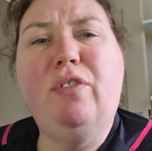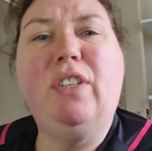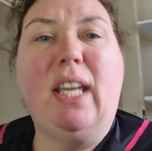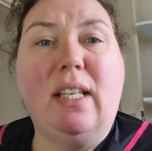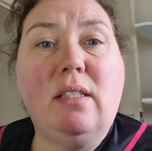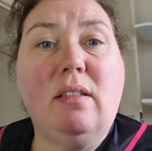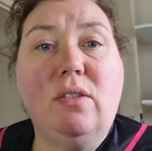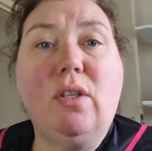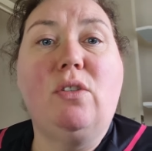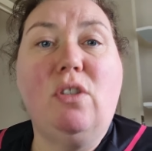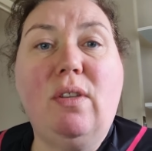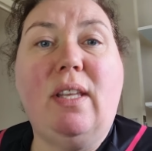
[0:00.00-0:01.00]
years.
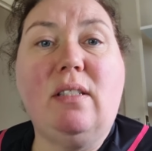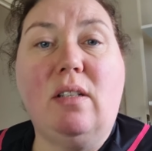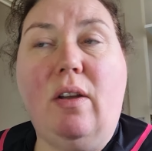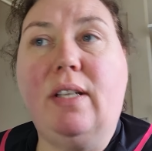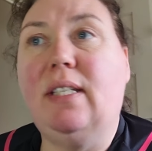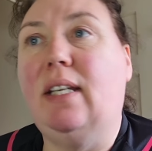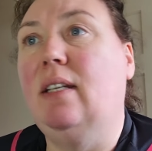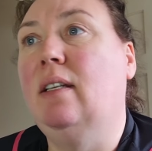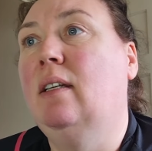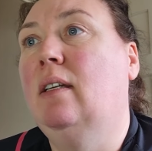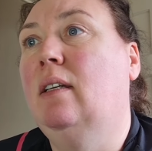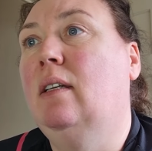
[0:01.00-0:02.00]
So 2019.
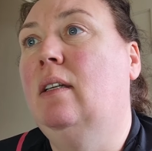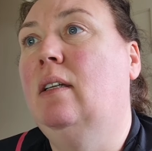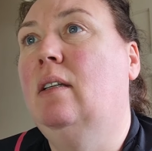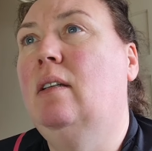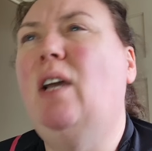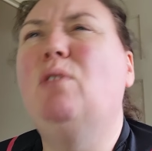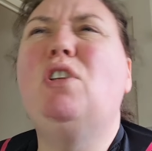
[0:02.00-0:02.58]
No,